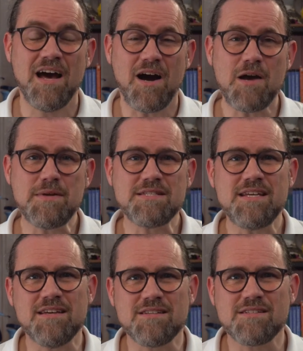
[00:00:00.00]
Hi
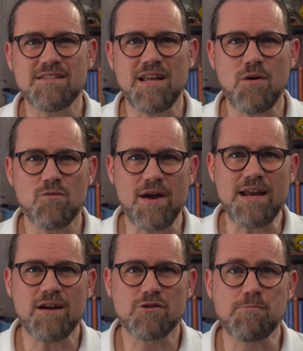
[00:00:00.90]
Matthias. Now,
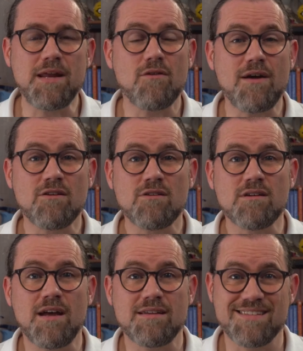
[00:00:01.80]
radar has been around
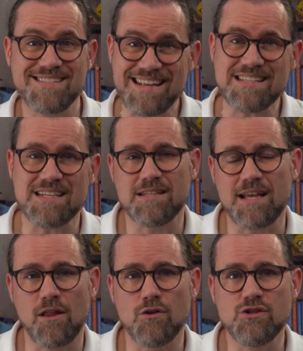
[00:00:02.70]
as a sensing
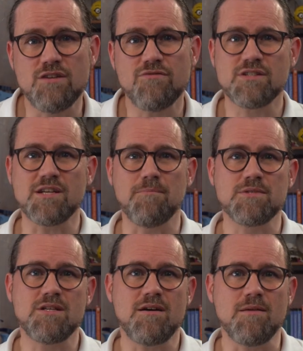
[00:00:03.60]
technology for some
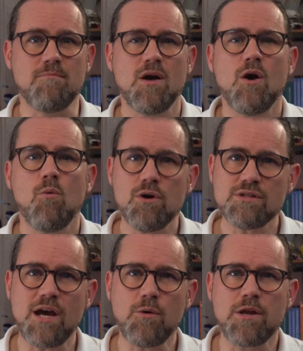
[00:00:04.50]
time, what has
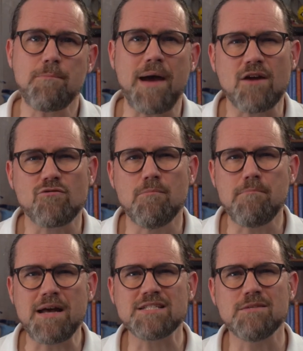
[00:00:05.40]
held it back from
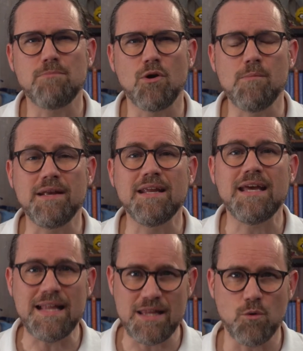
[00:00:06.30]
mass deployment
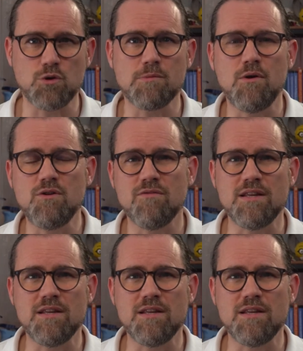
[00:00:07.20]
in the automotive